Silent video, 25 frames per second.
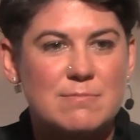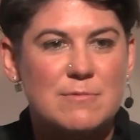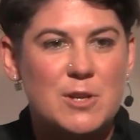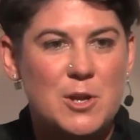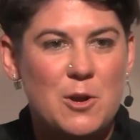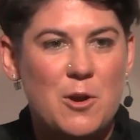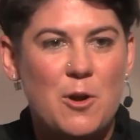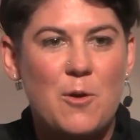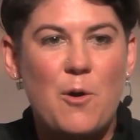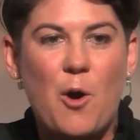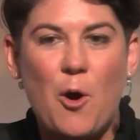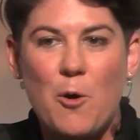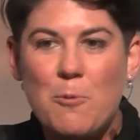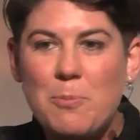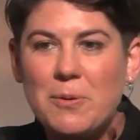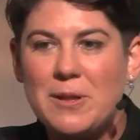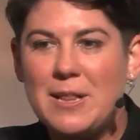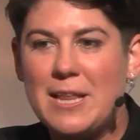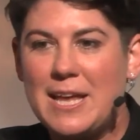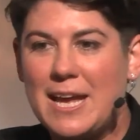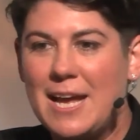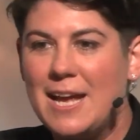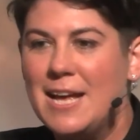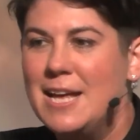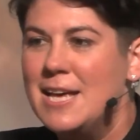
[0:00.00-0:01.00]
you know,
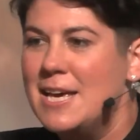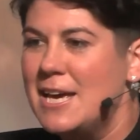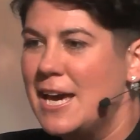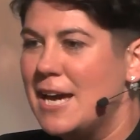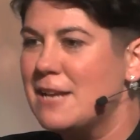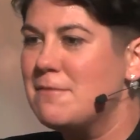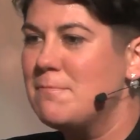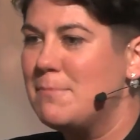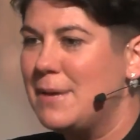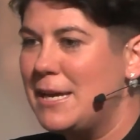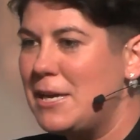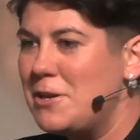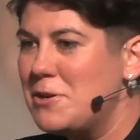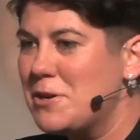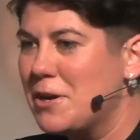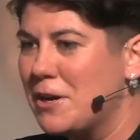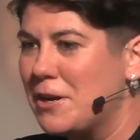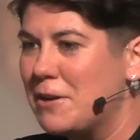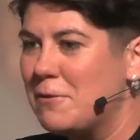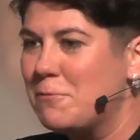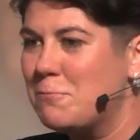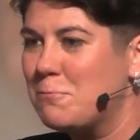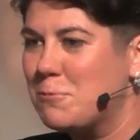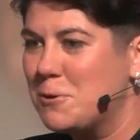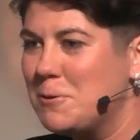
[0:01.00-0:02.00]
openly admit you're going
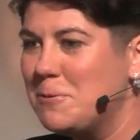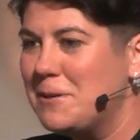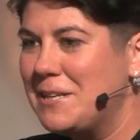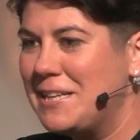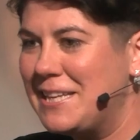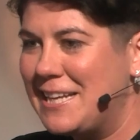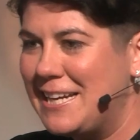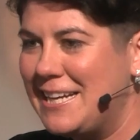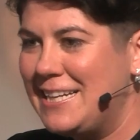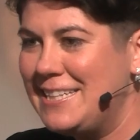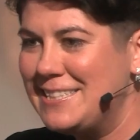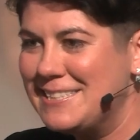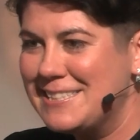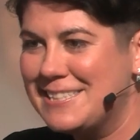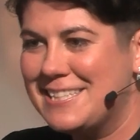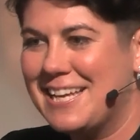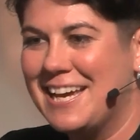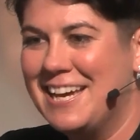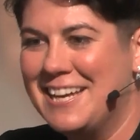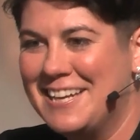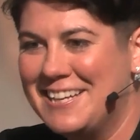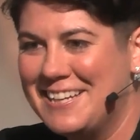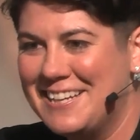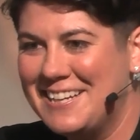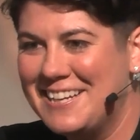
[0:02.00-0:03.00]
to ruin things.
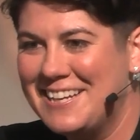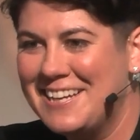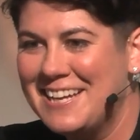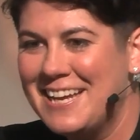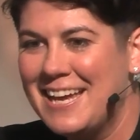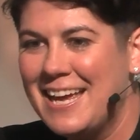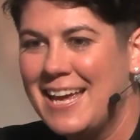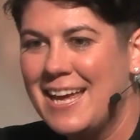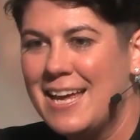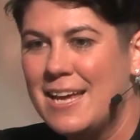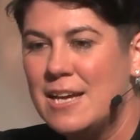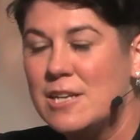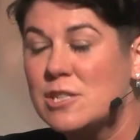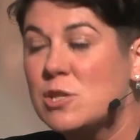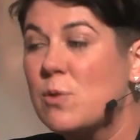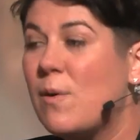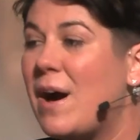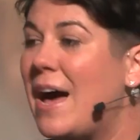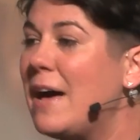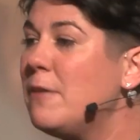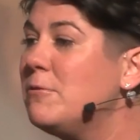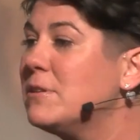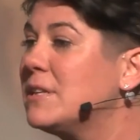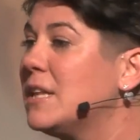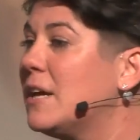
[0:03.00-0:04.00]
So
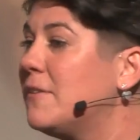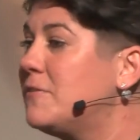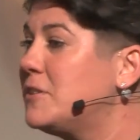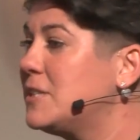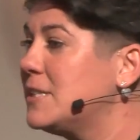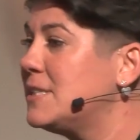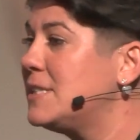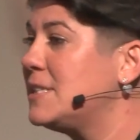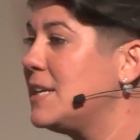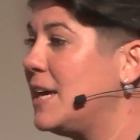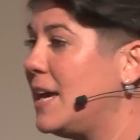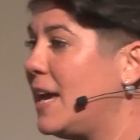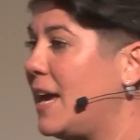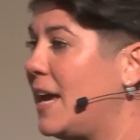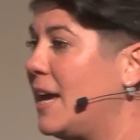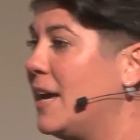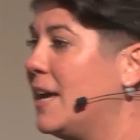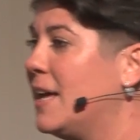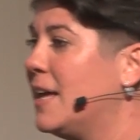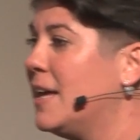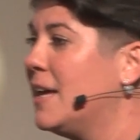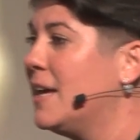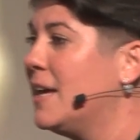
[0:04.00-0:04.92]
I would love to see